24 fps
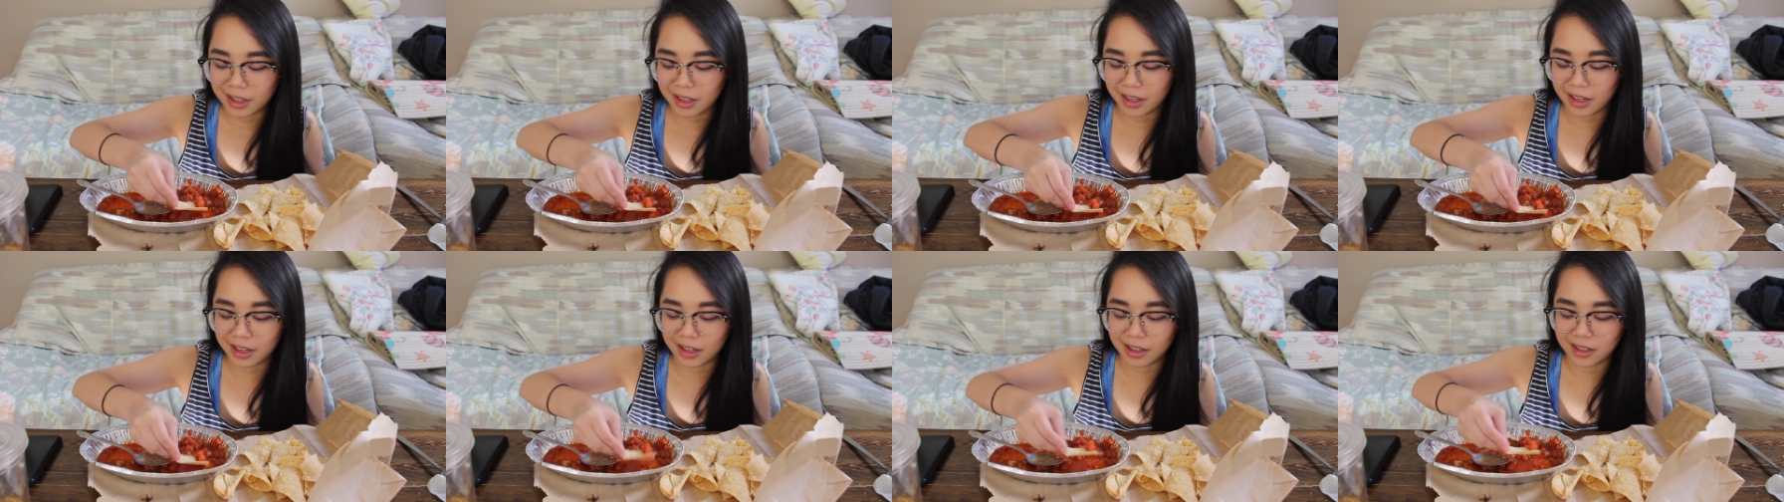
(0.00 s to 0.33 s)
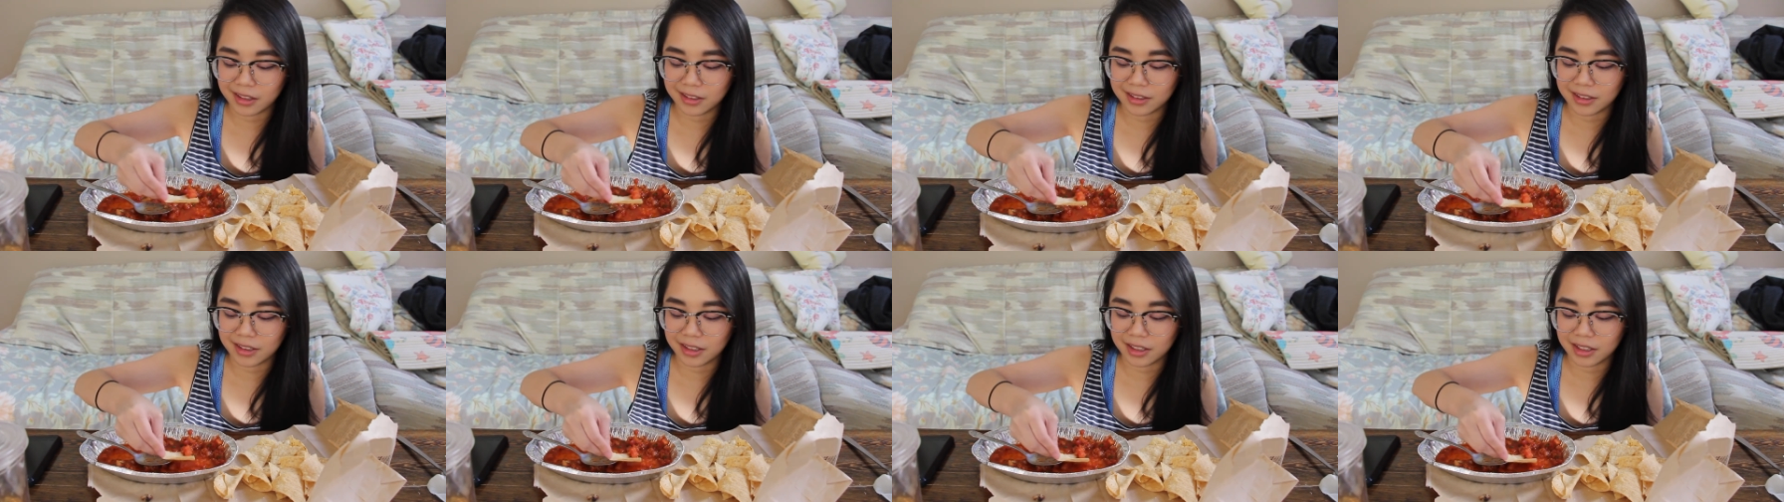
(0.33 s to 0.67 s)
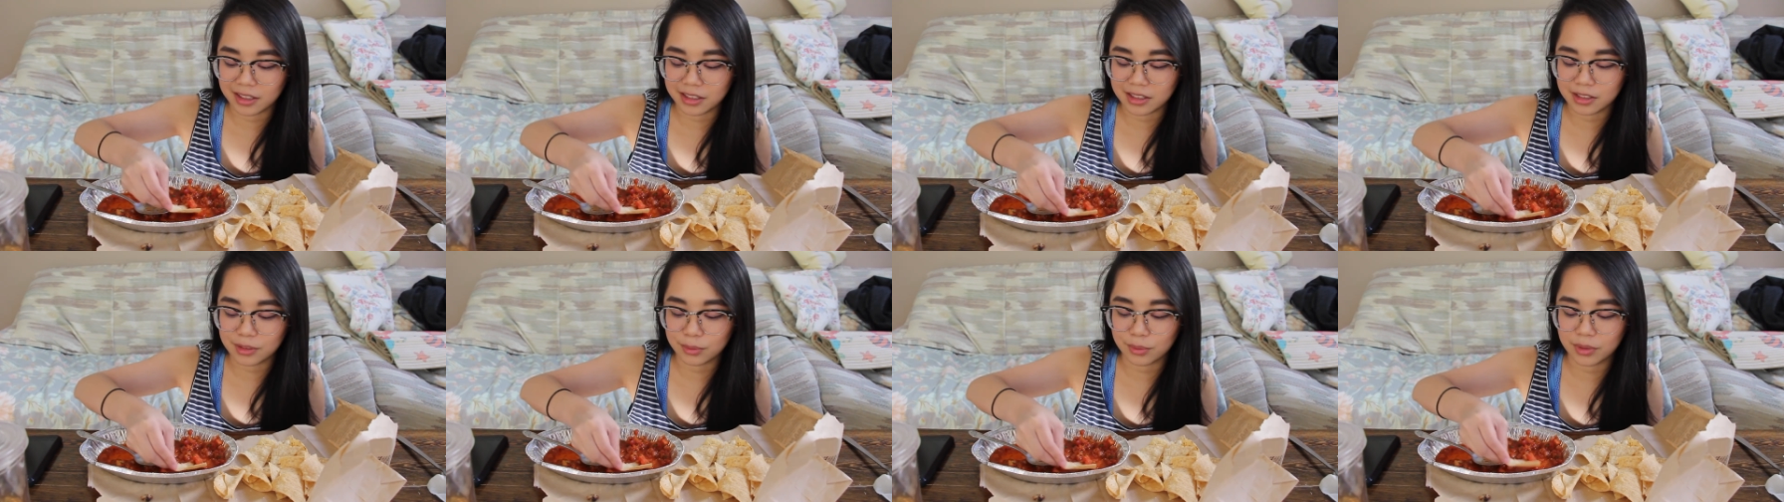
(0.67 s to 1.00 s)
and
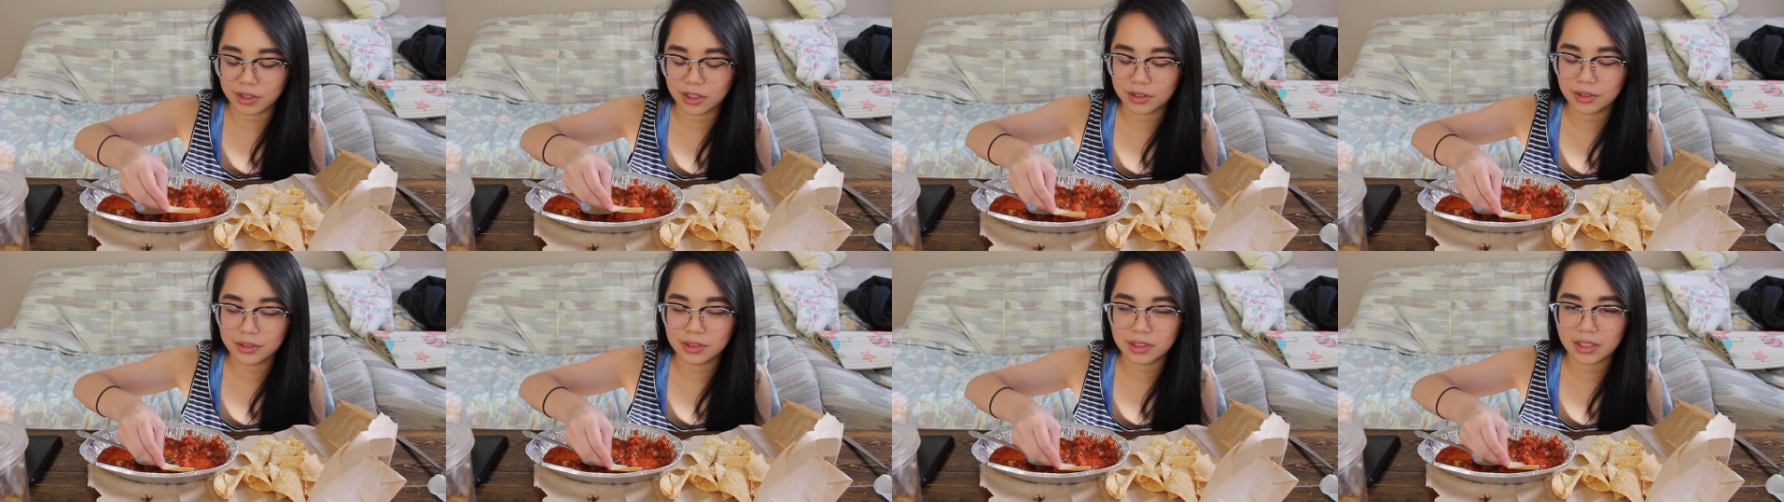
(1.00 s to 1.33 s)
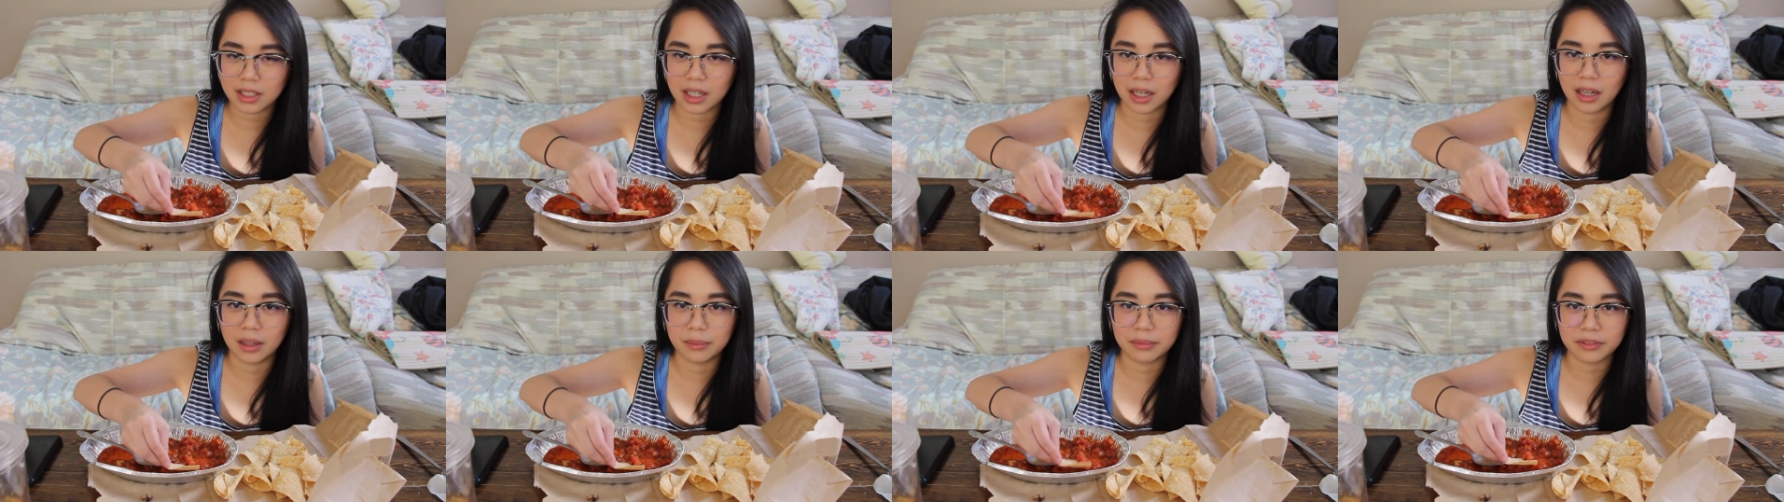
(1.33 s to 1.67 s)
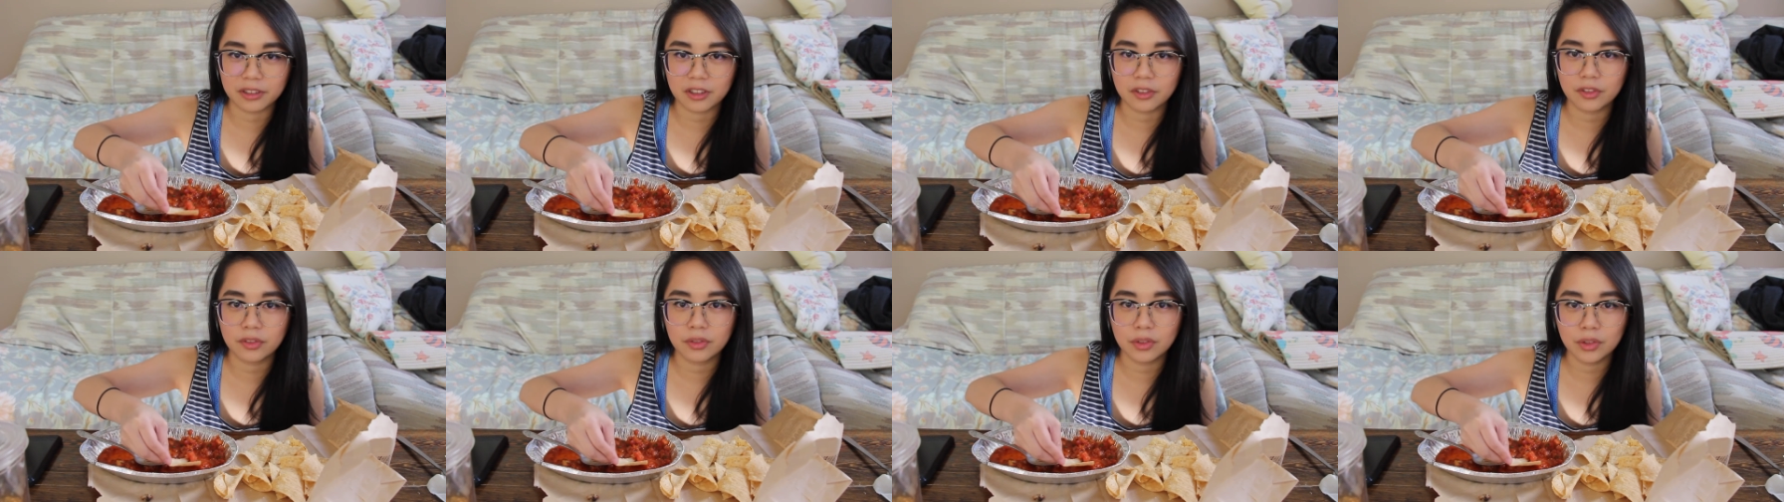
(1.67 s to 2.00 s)
it's one of those
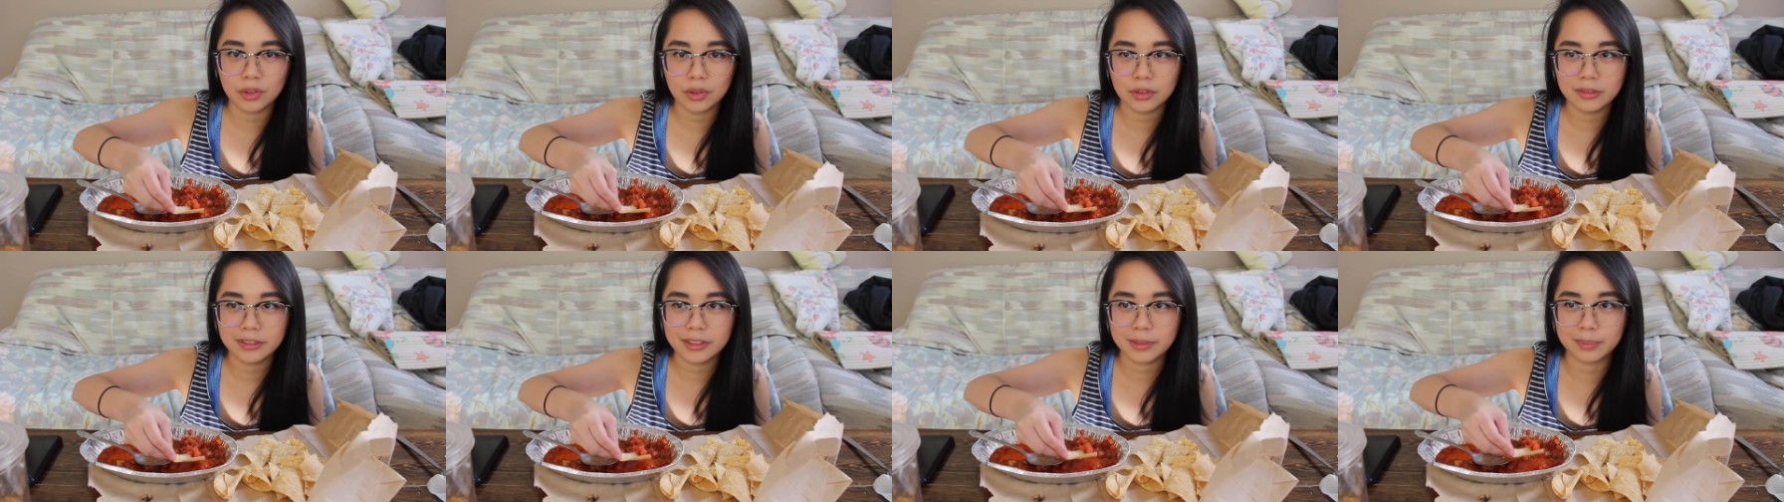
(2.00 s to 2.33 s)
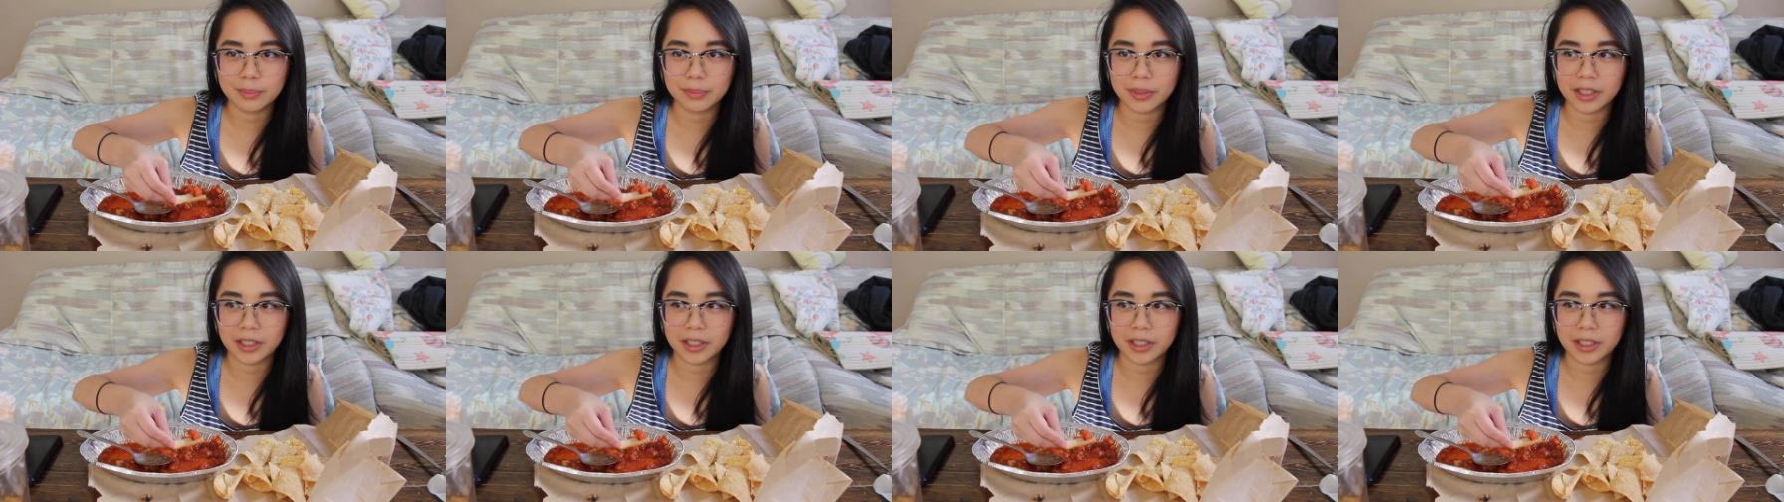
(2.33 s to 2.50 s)
comfort foods